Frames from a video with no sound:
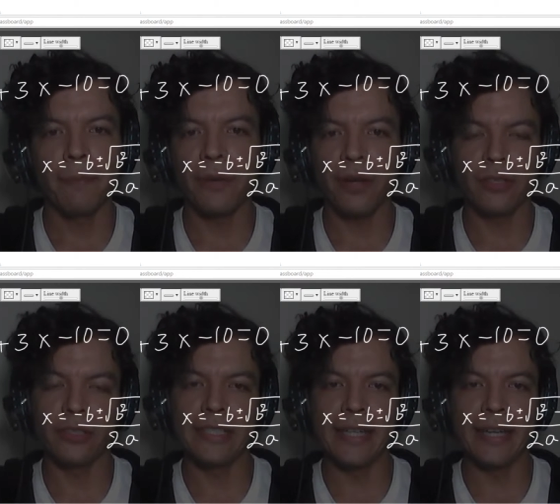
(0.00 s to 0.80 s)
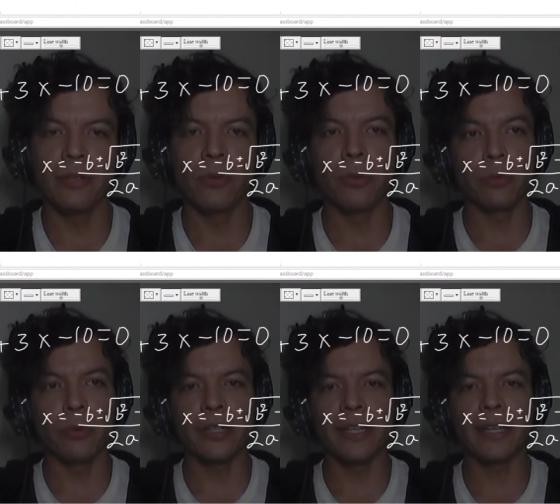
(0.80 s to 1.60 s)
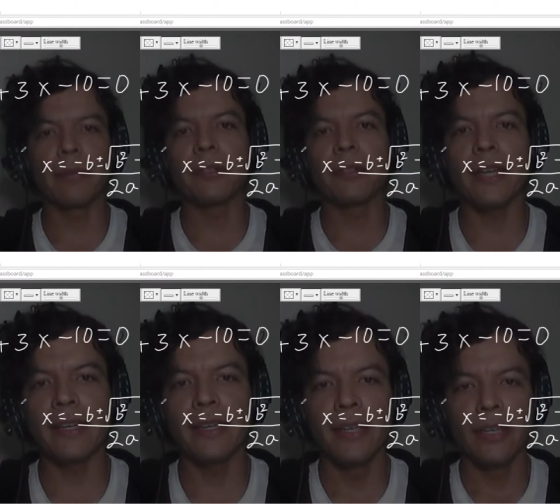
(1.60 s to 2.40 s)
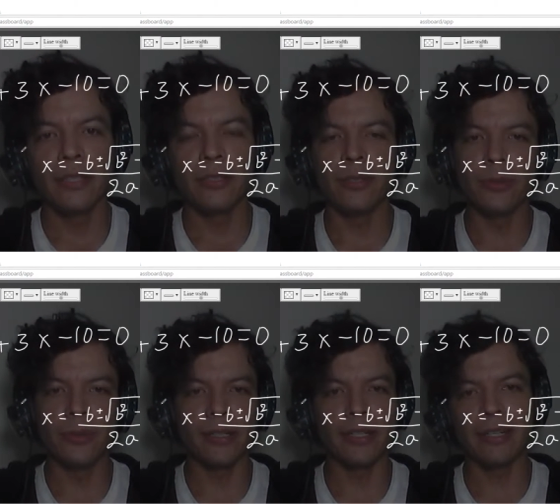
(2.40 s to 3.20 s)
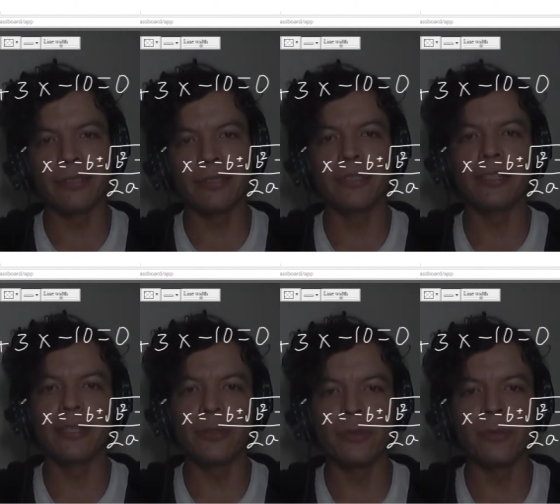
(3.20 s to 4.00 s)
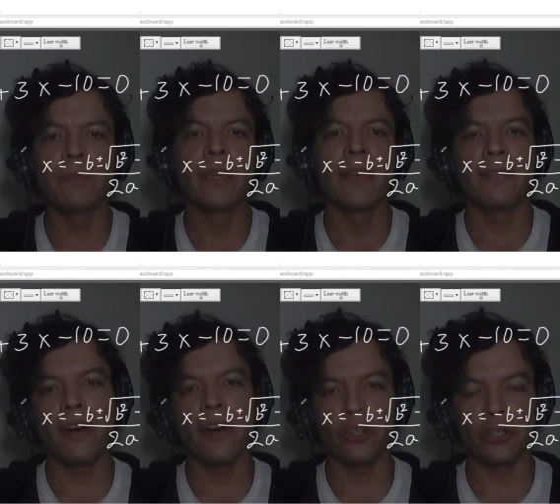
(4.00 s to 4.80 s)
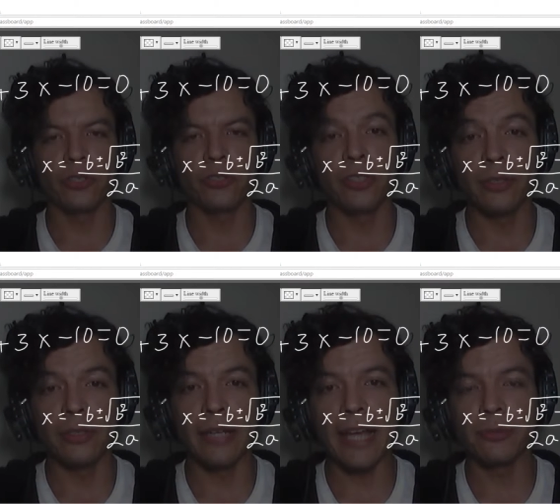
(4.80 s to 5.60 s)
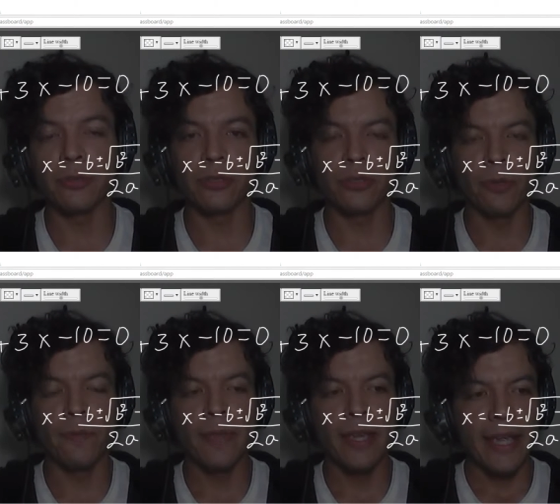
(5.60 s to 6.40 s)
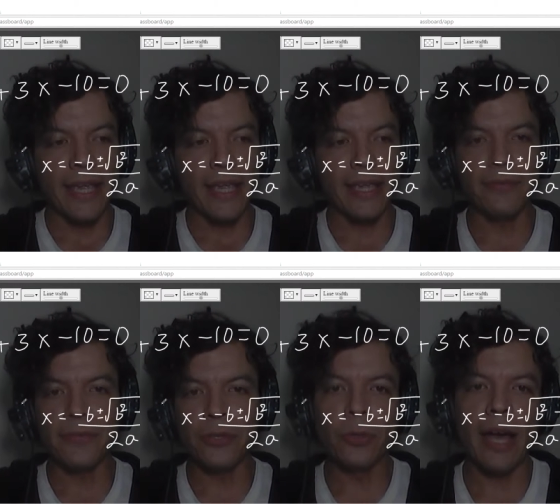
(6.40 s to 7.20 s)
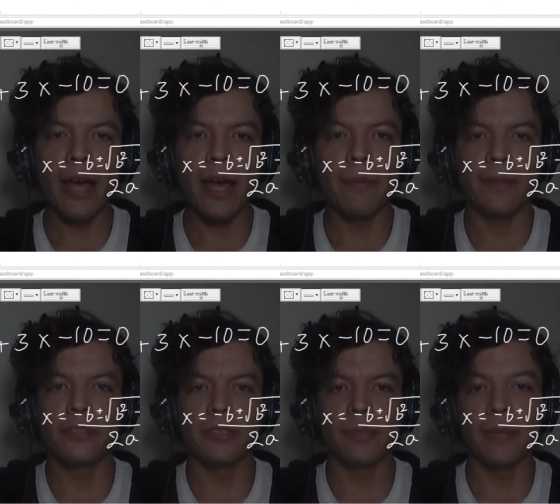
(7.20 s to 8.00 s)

product yet we're working every day to include new functions into glassboard so if you have some